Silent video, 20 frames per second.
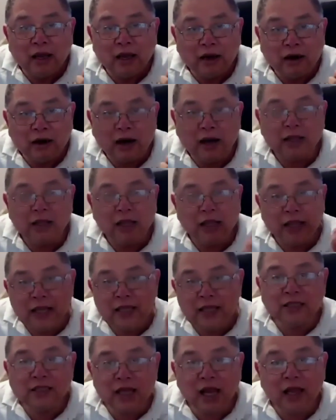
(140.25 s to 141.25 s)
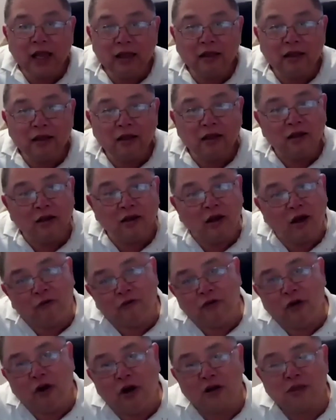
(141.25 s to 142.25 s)
All right. The inside,
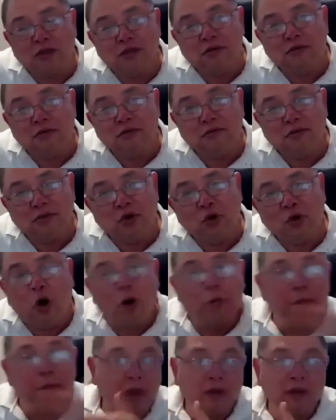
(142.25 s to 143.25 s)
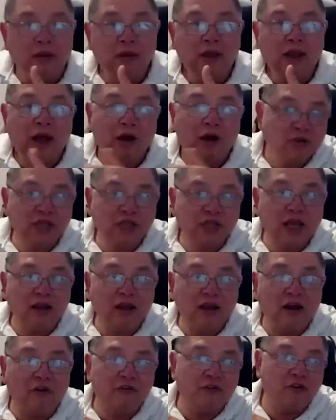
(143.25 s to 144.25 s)
of course, you open. Outside,
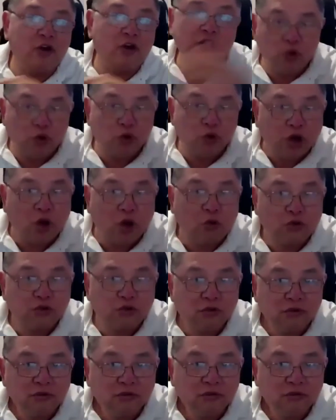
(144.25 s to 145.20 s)
of course, you close.